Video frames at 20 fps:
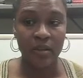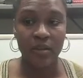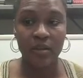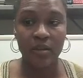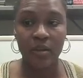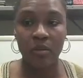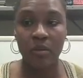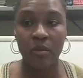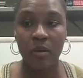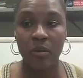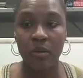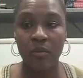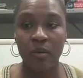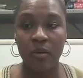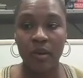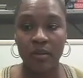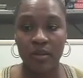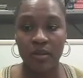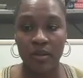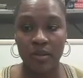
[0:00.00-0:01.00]
So what we
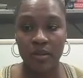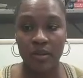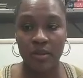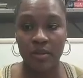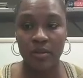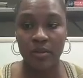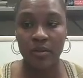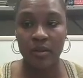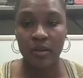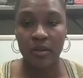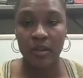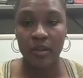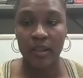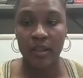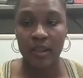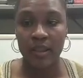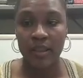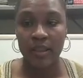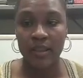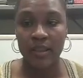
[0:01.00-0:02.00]
want to do
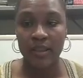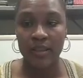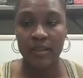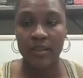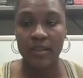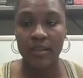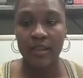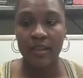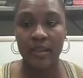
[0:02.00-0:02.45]
is